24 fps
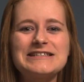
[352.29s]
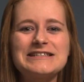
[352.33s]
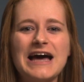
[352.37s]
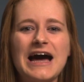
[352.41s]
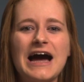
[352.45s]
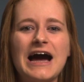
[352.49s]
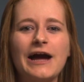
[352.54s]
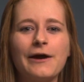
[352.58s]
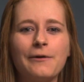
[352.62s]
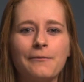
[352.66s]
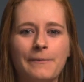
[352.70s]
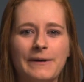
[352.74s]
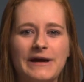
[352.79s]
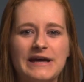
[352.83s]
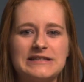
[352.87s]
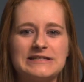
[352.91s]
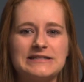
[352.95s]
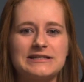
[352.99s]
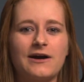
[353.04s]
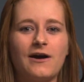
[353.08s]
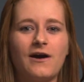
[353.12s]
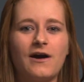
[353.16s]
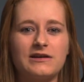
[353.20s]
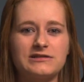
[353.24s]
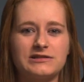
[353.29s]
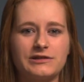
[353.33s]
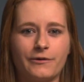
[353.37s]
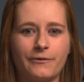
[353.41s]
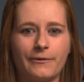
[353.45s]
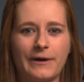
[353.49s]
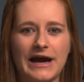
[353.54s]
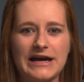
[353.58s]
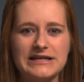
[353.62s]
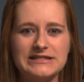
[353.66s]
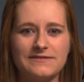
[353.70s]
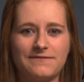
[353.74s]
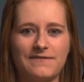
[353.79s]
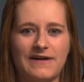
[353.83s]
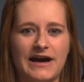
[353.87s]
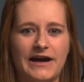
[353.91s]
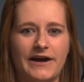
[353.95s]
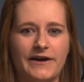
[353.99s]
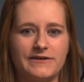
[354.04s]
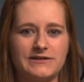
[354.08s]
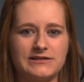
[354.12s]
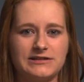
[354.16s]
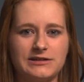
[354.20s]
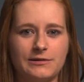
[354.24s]
high winds caused grass
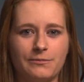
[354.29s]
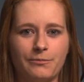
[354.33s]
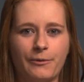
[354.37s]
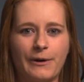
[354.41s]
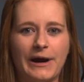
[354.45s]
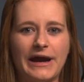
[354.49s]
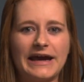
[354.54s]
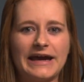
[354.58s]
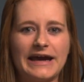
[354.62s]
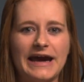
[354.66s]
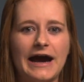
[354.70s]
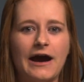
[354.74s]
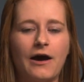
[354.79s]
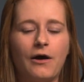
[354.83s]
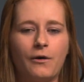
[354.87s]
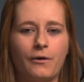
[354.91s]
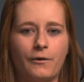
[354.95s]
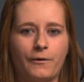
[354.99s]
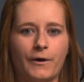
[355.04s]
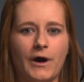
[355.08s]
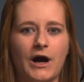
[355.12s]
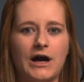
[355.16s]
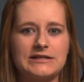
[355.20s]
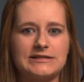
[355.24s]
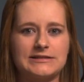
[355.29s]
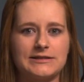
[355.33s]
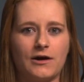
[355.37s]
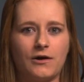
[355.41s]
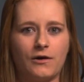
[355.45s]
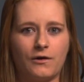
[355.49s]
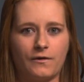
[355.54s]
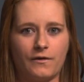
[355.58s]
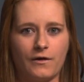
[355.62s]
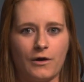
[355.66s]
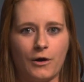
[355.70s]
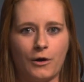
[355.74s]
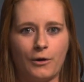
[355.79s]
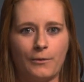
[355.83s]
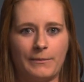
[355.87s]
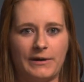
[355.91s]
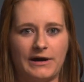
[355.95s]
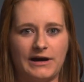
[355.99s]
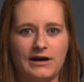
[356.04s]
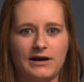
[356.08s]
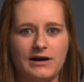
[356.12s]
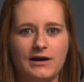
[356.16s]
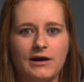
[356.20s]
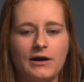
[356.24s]
fires to break out across
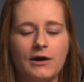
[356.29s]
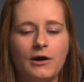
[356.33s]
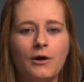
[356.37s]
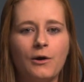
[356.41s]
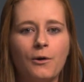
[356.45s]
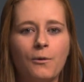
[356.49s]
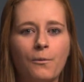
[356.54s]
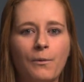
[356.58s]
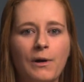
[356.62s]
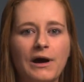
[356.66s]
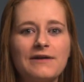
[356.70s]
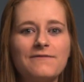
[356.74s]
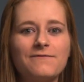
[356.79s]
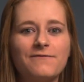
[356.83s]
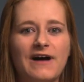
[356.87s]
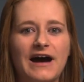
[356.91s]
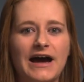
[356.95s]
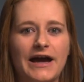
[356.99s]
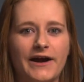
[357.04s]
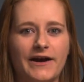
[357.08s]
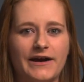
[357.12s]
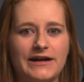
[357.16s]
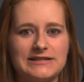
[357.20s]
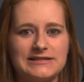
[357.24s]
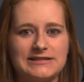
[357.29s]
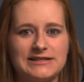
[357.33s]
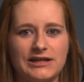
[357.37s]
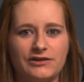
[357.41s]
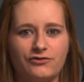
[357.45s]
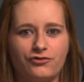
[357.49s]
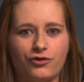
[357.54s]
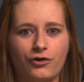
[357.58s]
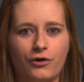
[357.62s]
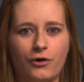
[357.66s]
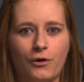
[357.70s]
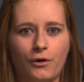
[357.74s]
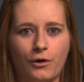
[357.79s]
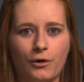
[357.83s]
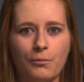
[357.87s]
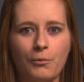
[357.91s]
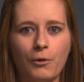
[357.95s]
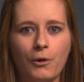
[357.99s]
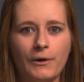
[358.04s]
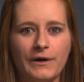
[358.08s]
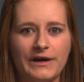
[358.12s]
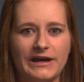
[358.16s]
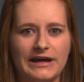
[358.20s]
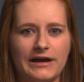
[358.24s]
Oklahoma. One fire in central
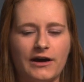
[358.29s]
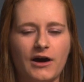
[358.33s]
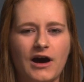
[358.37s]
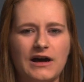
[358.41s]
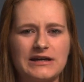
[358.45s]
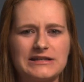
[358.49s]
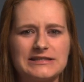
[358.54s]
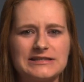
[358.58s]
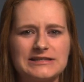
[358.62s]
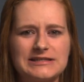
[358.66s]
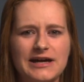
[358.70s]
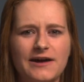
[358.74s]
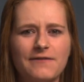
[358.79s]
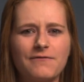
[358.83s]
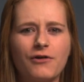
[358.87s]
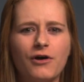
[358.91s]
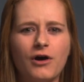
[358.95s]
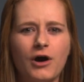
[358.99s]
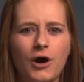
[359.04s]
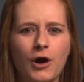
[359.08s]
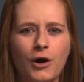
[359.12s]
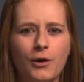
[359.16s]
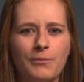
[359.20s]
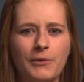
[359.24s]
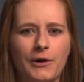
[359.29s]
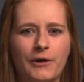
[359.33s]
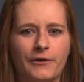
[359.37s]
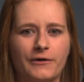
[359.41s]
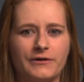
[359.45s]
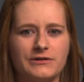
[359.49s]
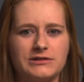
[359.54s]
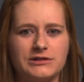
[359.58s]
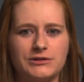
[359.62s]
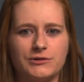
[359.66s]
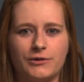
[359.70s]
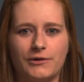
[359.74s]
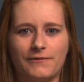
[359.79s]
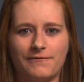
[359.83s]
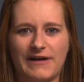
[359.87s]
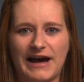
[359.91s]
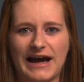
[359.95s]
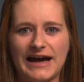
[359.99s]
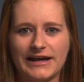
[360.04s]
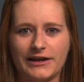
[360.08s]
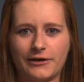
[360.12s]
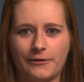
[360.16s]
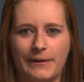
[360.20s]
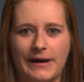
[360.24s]
Okmulgee caused several homeowners to
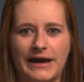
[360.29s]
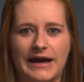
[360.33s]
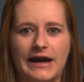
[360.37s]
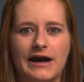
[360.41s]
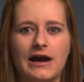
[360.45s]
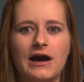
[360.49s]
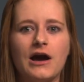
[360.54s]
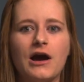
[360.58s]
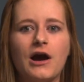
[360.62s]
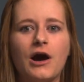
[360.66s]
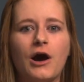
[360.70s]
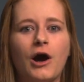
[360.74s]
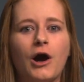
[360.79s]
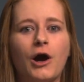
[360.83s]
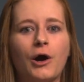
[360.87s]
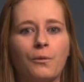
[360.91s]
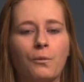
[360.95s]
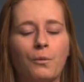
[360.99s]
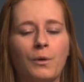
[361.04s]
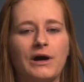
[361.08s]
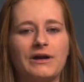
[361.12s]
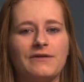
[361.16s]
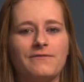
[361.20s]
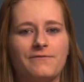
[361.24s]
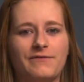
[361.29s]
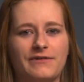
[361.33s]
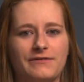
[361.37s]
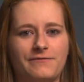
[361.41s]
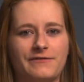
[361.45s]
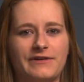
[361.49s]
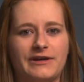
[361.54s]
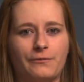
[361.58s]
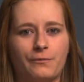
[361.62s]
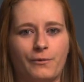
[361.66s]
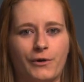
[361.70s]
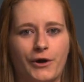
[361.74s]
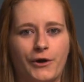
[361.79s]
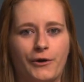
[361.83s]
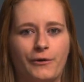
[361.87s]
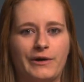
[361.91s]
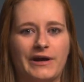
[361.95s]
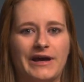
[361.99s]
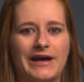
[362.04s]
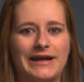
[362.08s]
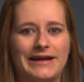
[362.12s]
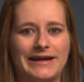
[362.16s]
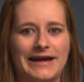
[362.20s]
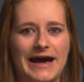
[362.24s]
evacuate on 150
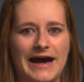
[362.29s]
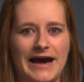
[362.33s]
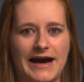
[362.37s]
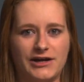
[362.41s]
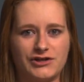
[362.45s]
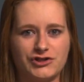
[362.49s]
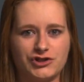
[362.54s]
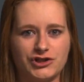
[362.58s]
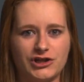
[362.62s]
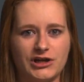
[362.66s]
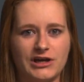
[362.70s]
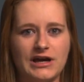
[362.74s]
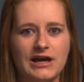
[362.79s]
Road and Ash.